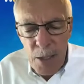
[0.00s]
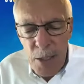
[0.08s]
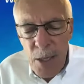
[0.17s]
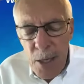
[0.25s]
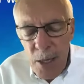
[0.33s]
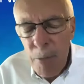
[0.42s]

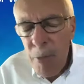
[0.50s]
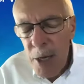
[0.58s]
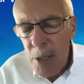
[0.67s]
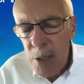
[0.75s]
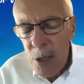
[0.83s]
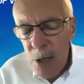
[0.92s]
can I make
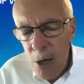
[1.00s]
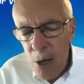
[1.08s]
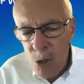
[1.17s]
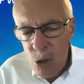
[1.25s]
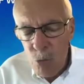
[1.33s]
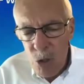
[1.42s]
an
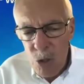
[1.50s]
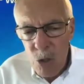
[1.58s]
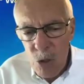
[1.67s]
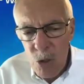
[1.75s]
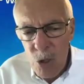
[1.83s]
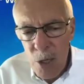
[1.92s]
argument
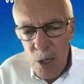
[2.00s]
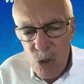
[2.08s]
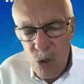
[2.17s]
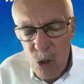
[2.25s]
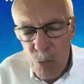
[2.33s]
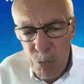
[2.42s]
here? Can I
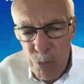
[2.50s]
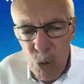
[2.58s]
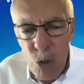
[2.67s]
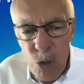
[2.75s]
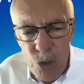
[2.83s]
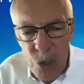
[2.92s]

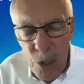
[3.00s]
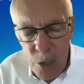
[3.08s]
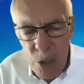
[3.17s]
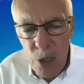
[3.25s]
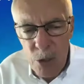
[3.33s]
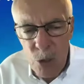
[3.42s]
support that
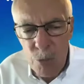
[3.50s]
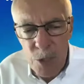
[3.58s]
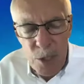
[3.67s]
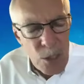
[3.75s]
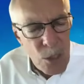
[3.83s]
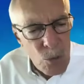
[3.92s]
argument?
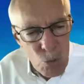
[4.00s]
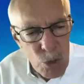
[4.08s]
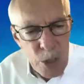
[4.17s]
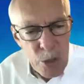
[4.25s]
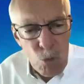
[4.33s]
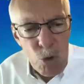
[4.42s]
I didn't
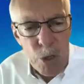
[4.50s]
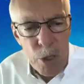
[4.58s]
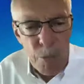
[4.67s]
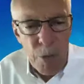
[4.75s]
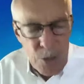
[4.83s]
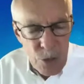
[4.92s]
really worry
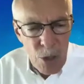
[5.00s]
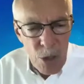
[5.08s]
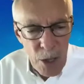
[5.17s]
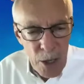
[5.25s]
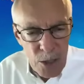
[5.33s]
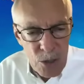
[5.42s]
about the
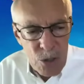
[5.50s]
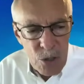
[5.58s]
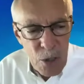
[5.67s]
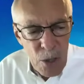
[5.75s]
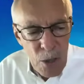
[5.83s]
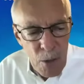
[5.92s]
length.
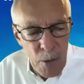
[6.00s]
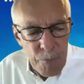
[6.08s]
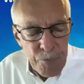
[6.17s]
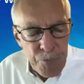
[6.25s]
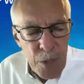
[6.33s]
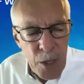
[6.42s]

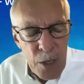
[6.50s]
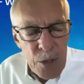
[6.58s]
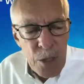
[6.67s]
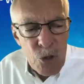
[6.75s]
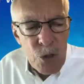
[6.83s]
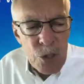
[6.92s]
And
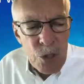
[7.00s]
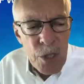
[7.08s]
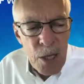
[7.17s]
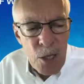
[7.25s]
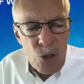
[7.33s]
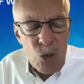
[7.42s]
then during the
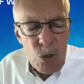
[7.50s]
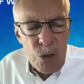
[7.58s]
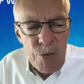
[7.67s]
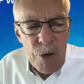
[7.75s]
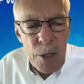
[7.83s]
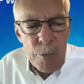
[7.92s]
actual
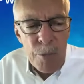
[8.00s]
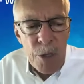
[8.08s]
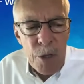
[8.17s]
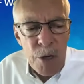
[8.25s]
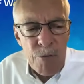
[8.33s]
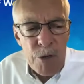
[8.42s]

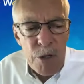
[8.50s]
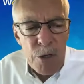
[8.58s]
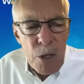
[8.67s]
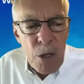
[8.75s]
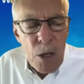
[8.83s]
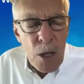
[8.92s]
development of it,
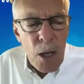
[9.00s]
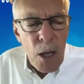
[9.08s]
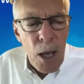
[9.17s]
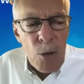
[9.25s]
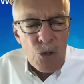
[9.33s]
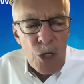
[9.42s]

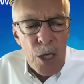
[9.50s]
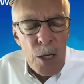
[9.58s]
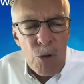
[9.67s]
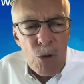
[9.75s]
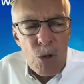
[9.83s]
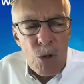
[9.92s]
I was
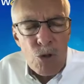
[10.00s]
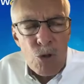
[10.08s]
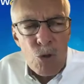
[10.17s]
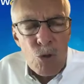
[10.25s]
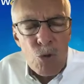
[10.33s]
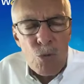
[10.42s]
able
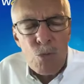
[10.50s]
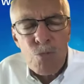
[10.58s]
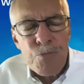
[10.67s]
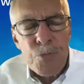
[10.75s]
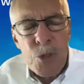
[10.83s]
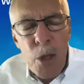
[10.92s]
to,
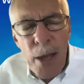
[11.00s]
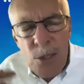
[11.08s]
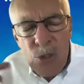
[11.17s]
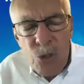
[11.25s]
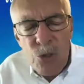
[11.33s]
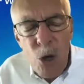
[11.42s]
as
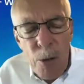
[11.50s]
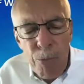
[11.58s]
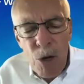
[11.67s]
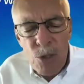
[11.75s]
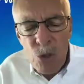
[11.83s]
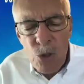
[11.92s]
the thought
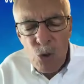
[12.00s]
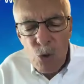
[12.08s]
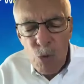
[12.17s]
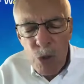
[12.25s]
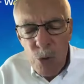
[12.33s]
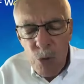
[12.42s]
process
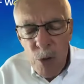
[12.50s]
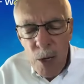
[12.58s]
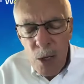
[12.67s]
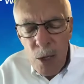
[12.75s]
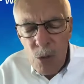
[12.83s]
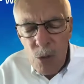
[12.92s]
went
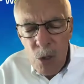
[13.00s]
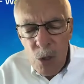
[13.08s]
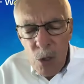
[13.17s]
around,